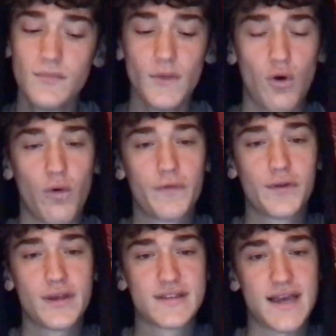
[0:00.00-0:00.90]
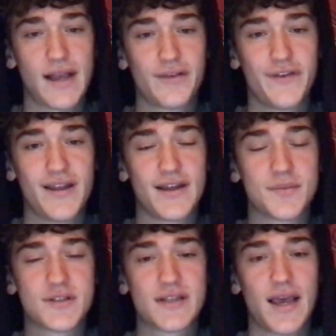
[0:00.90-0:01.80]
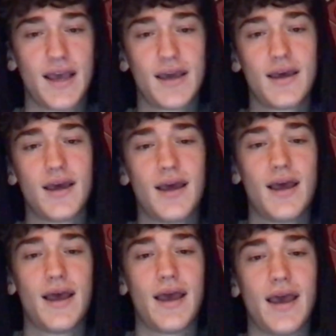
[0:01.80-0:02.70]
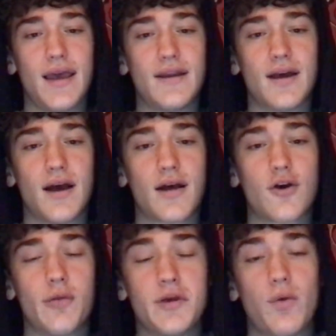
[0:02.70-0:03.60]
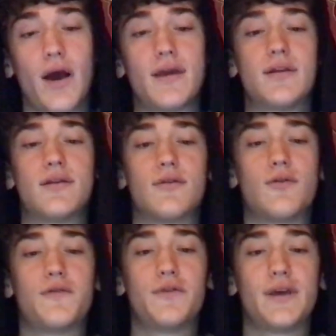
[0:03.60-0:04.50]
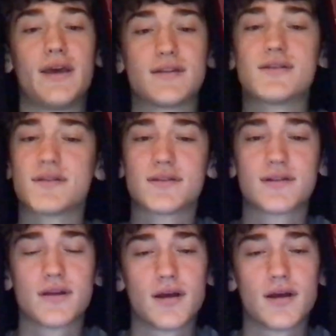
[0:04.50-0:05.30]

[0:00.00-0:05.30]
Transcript: Hopefully Zach LaVine ends up staying, and Kobe White hopefully gets his